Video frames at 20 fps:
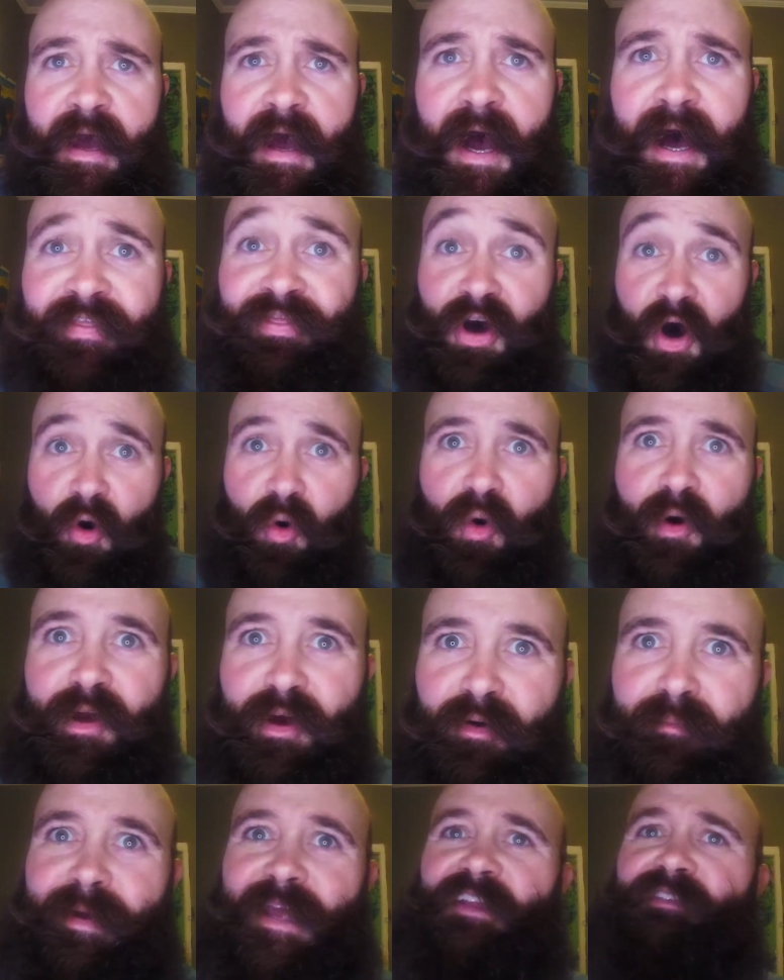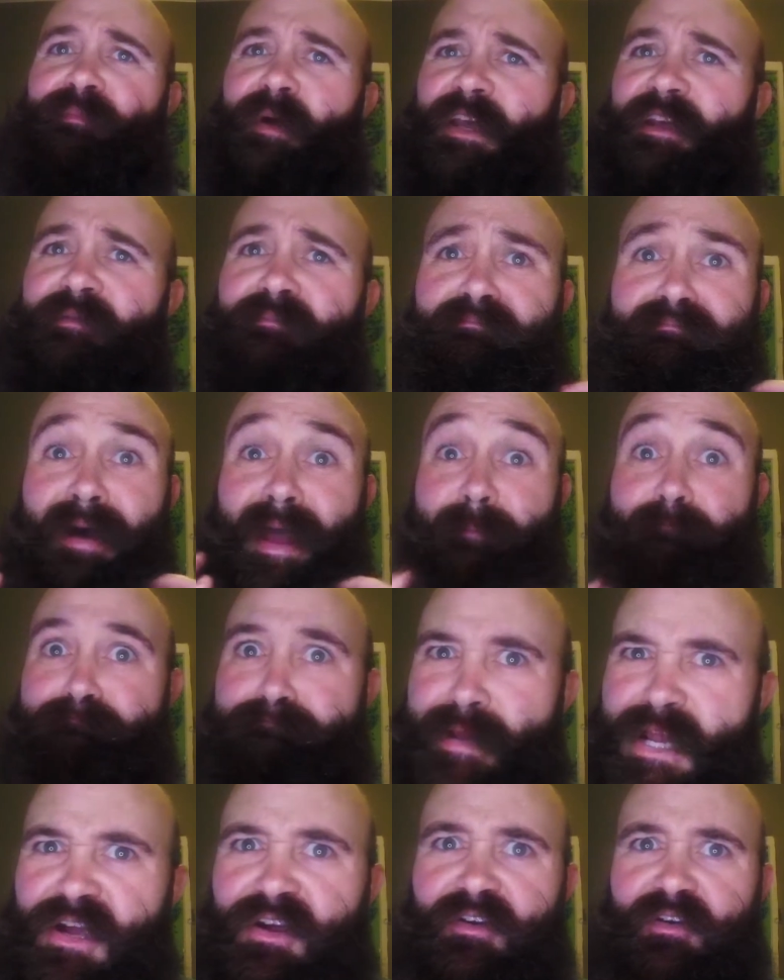the oil makes my
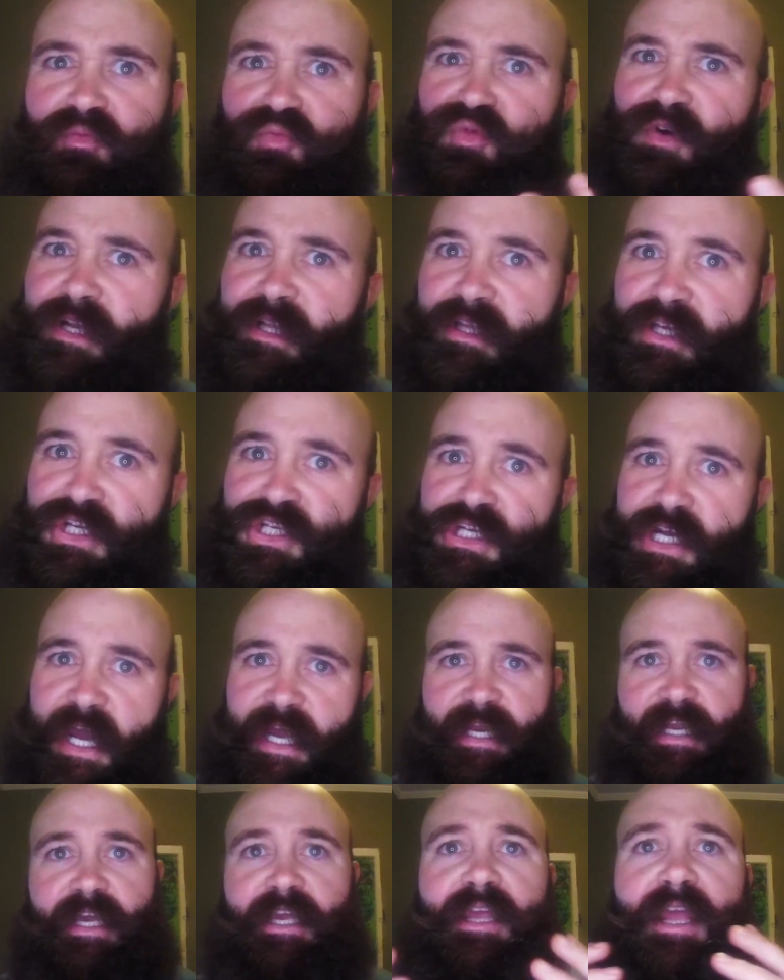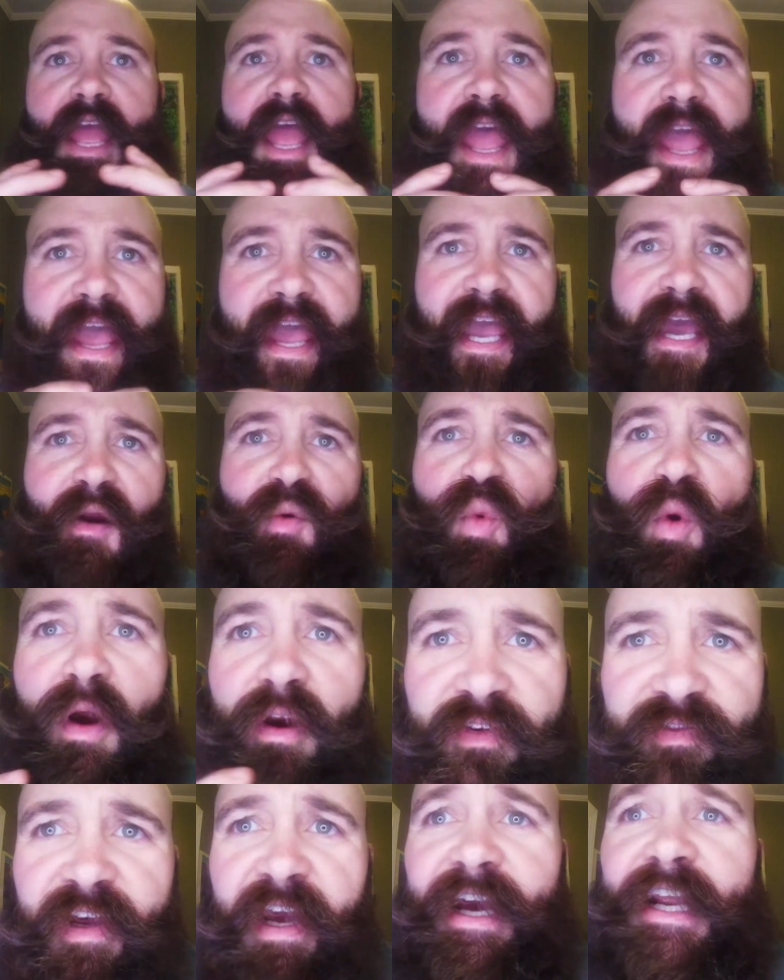beard really shiny and
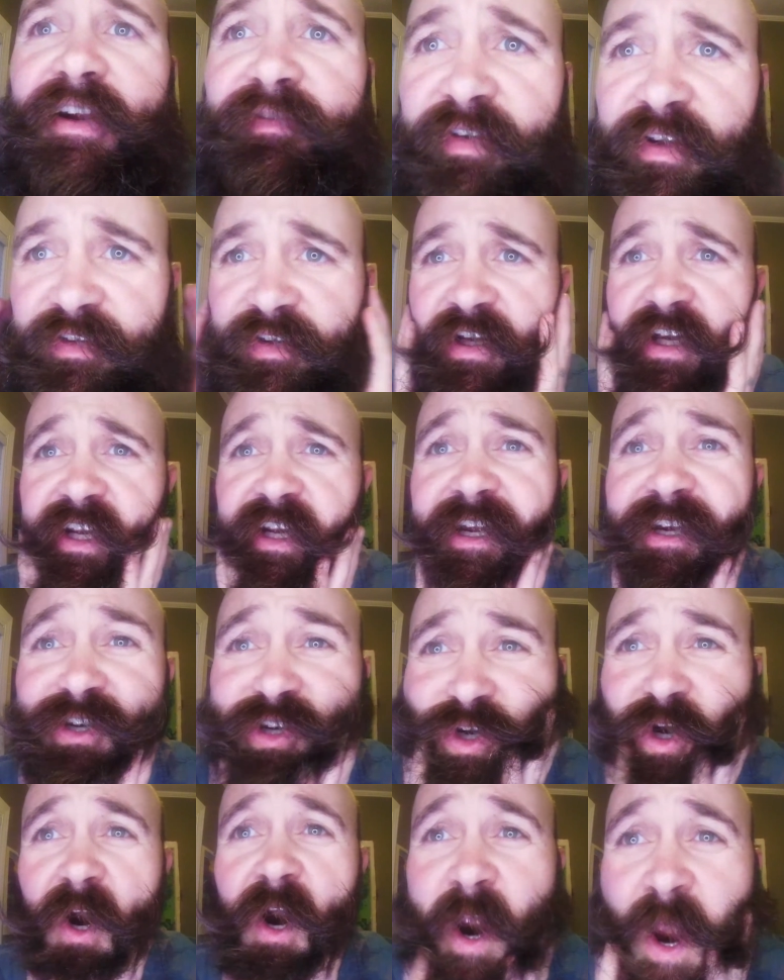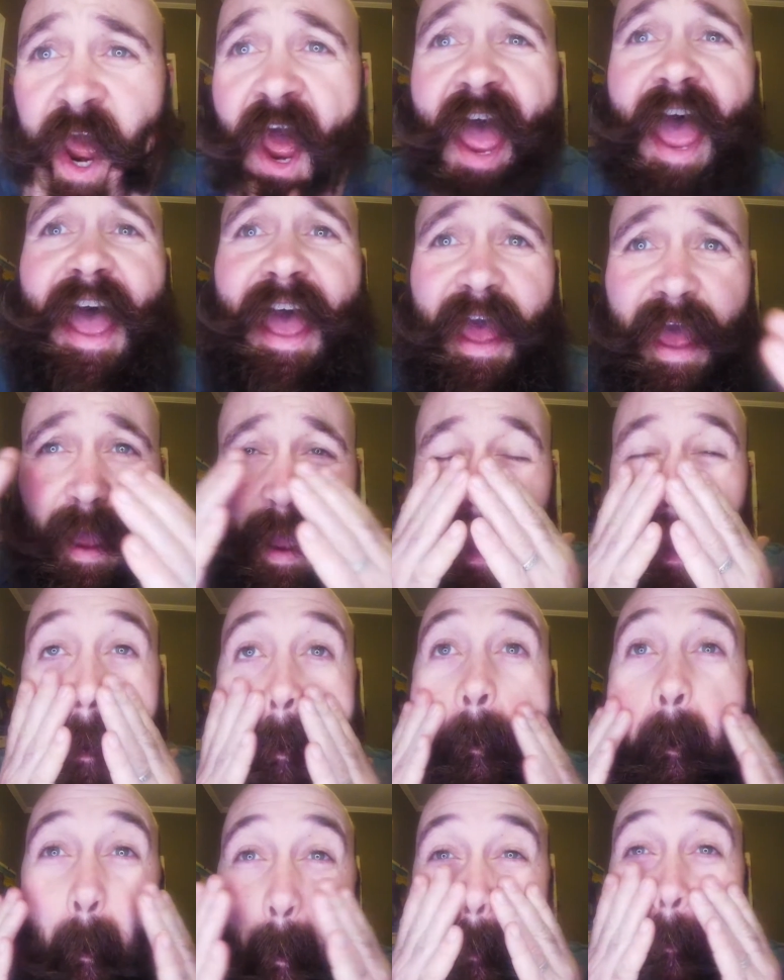works kind of as a conditioner,
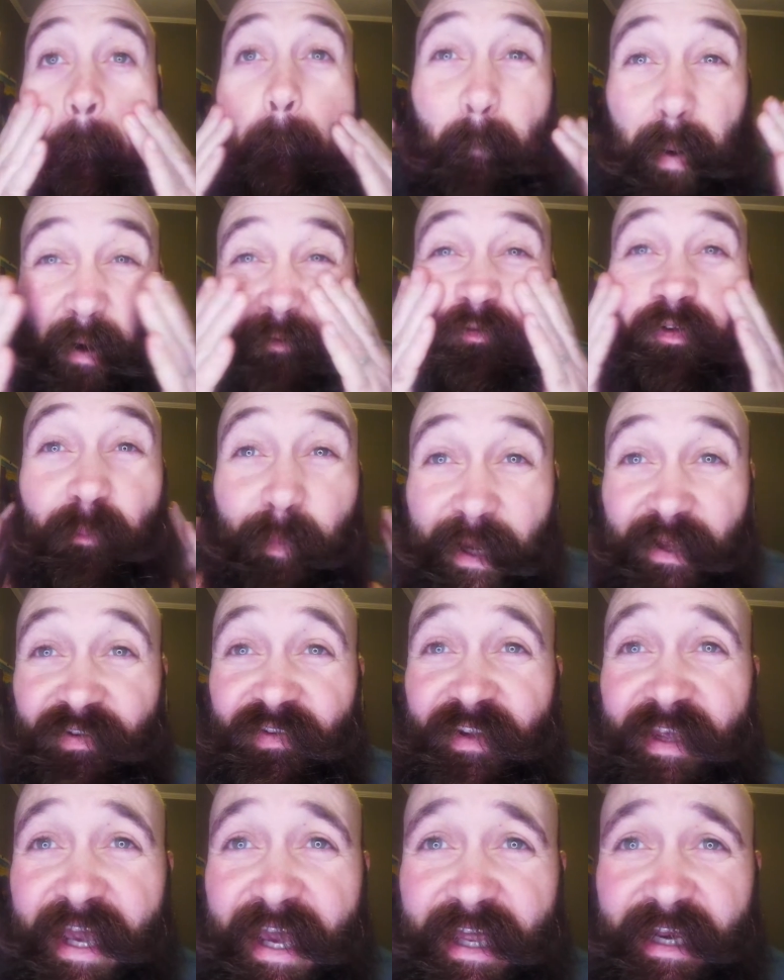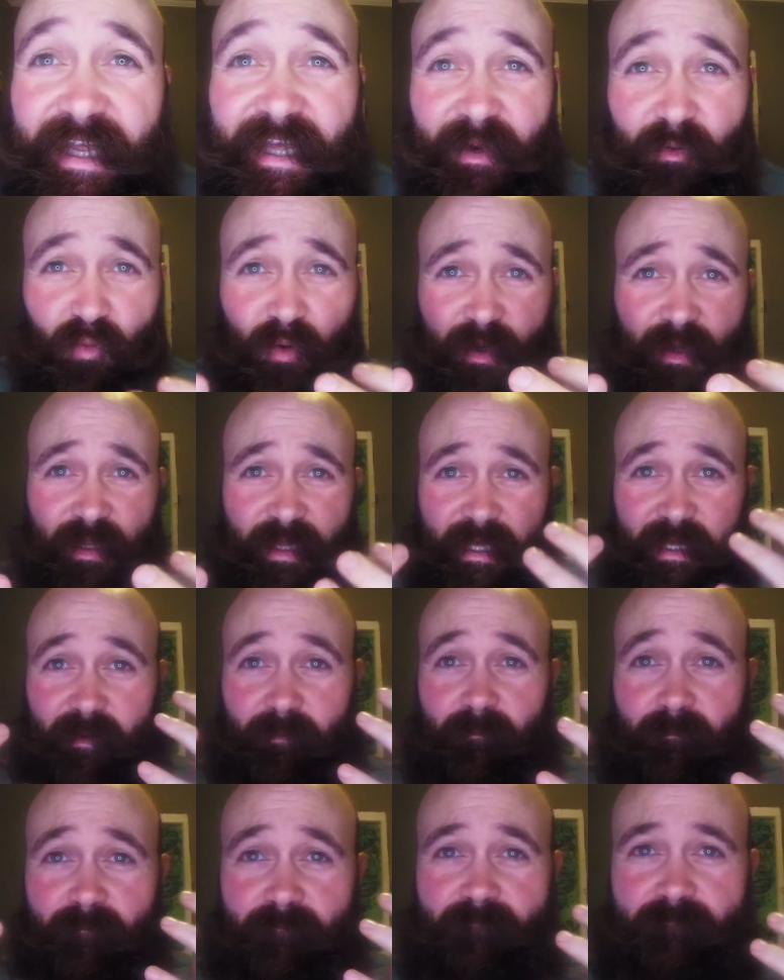but for my skin, it
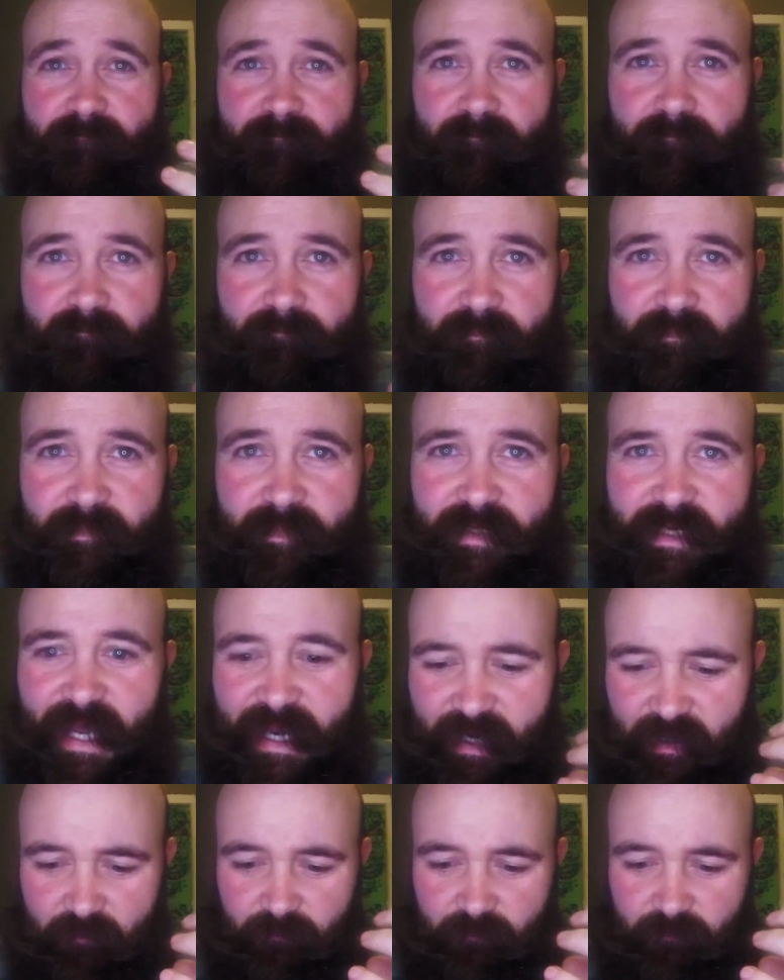really kind of